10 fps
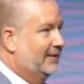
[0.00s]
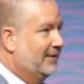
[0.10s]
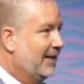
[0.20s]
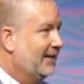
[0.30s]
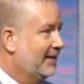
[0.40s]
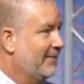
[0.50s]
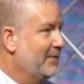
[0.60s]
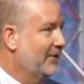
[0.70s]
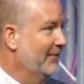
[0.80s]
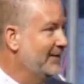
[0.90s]
Yeah, that'd be
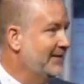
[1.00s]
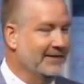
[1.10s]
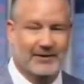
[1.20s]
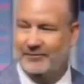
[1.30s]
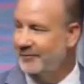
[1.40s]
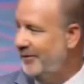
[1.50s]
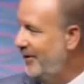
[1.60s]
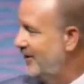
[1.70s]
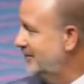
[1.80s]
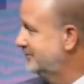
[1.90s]
a great thing to hear from
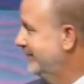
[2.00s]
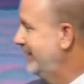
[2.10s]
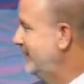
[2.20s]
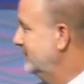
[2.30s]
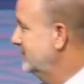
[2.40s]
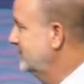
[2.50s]
Paul, right?